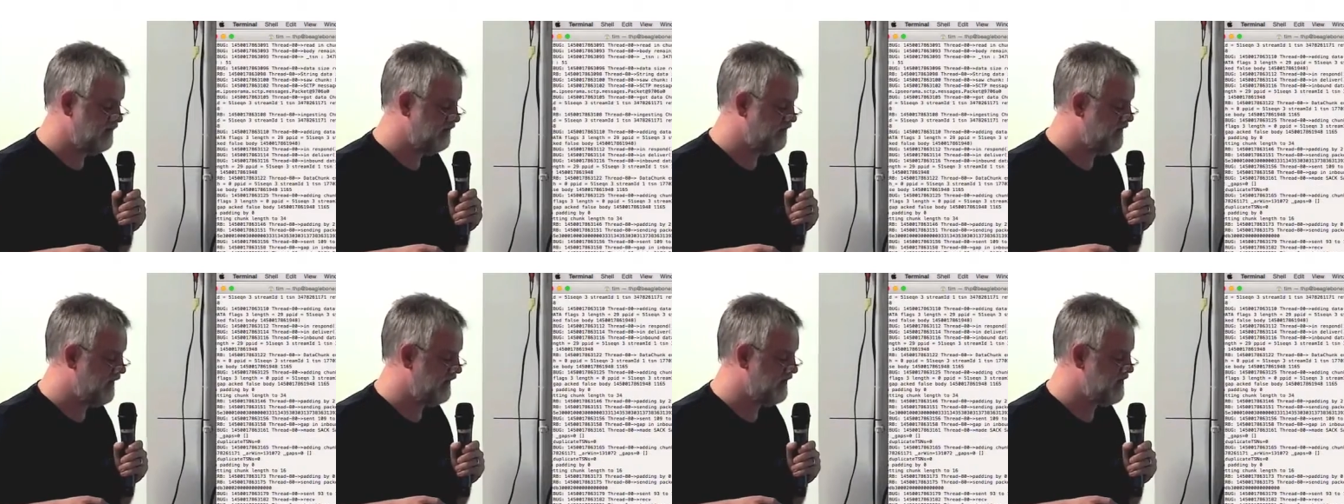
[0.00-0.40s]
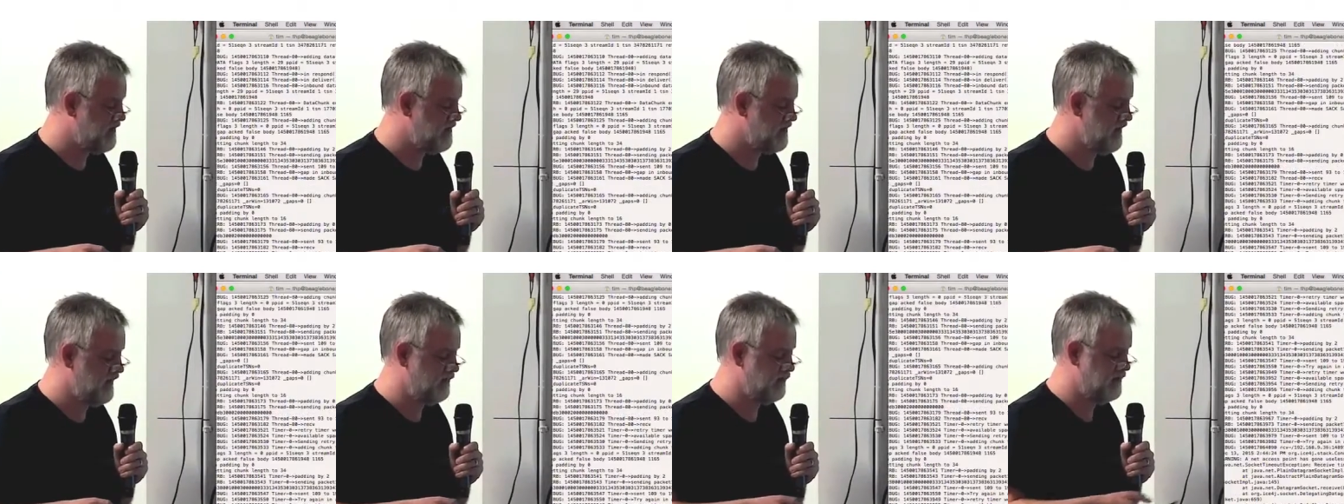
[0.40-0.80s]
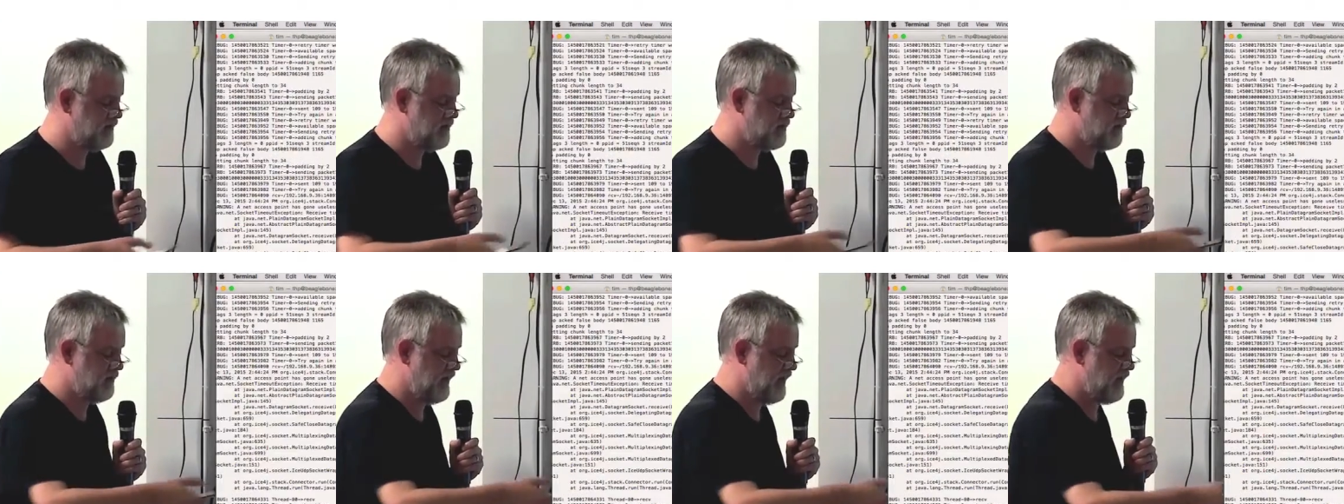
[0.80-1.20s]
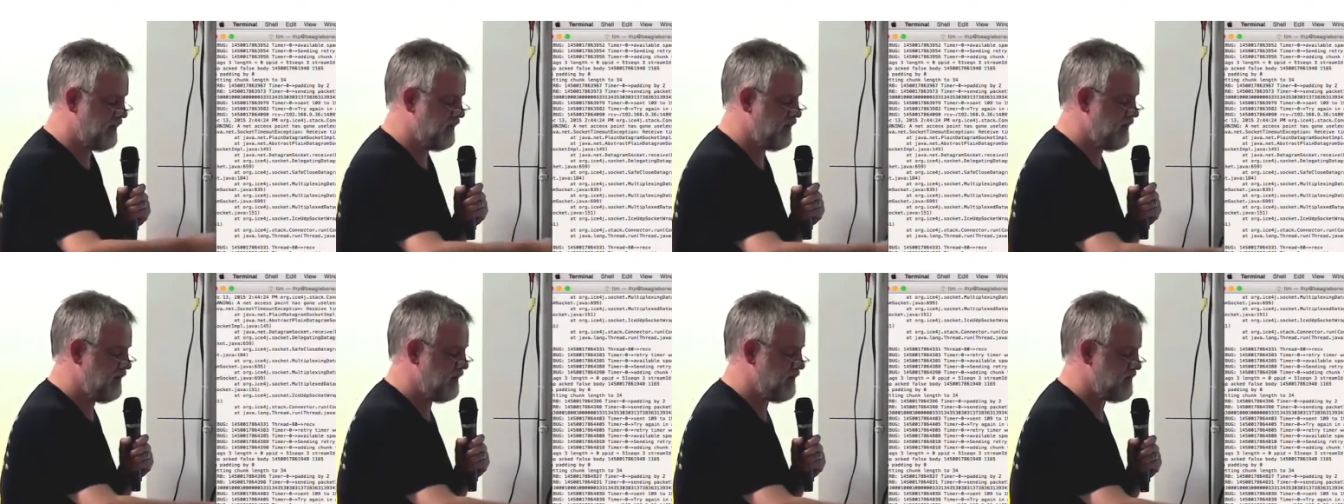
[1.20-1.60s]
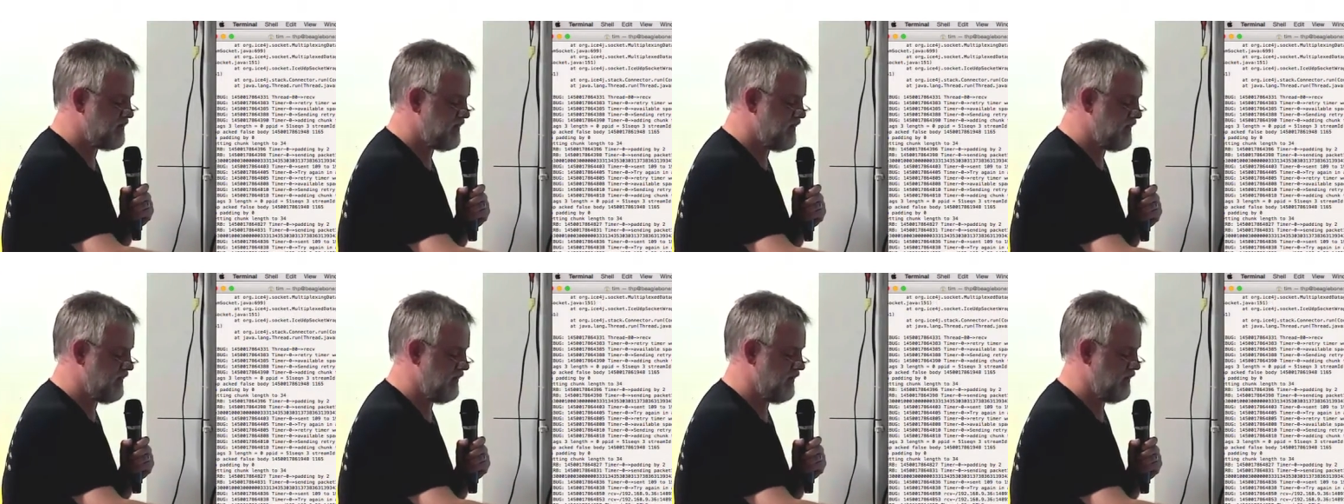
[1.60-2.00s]
voltage level displayed, and you can
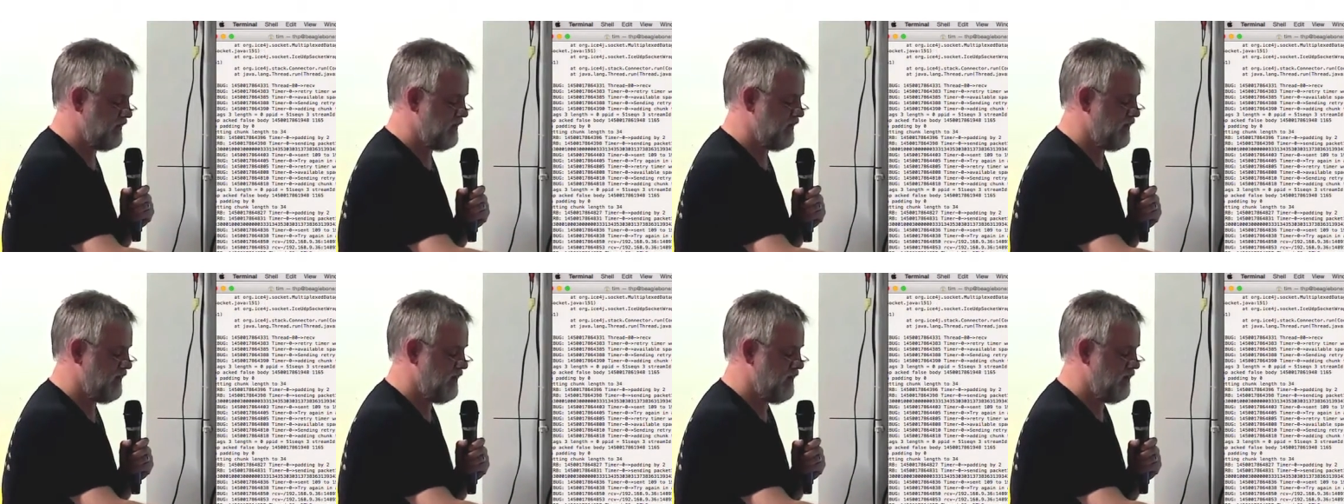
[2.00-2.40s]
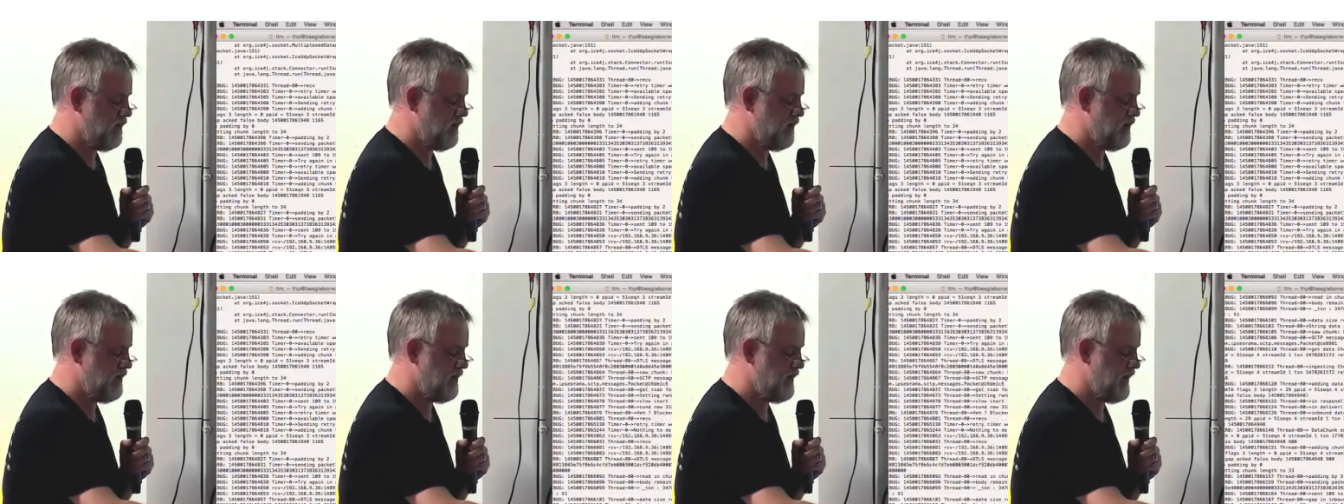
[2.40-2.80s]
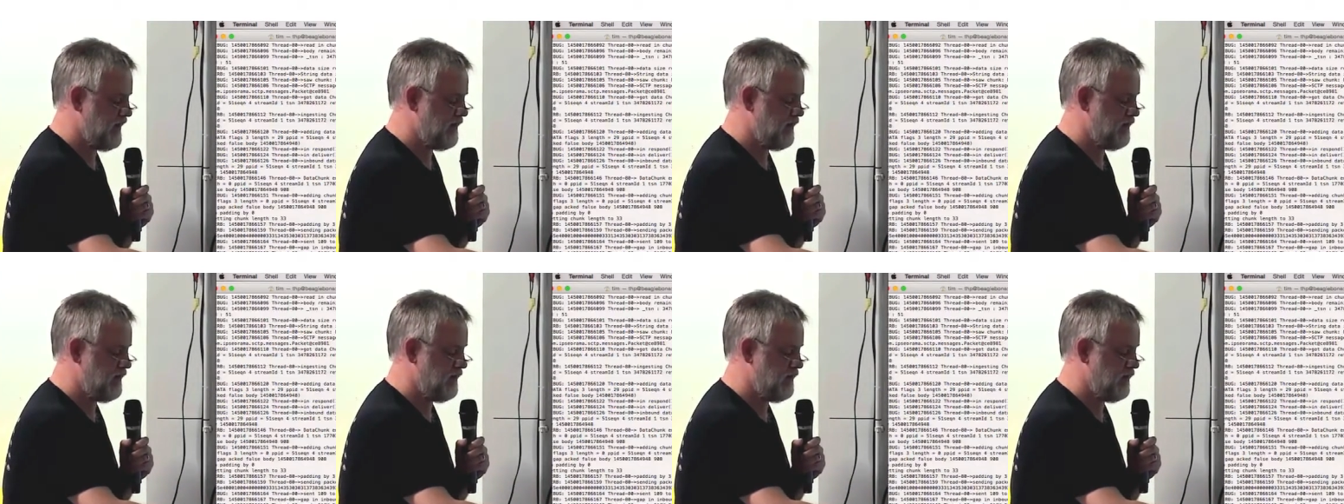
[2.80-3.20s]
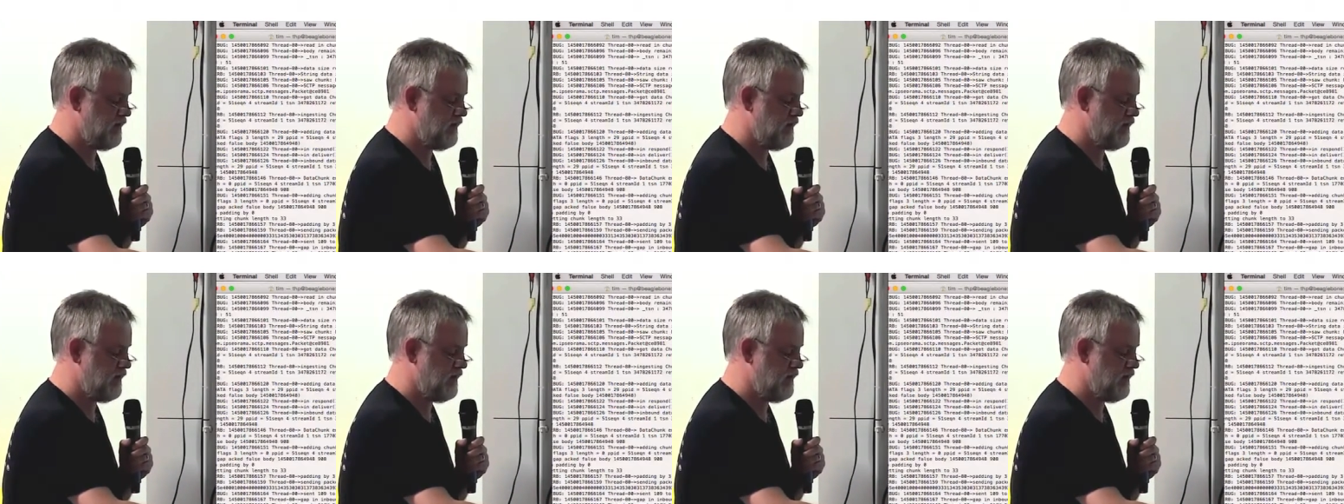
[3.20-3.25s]
see that what you get on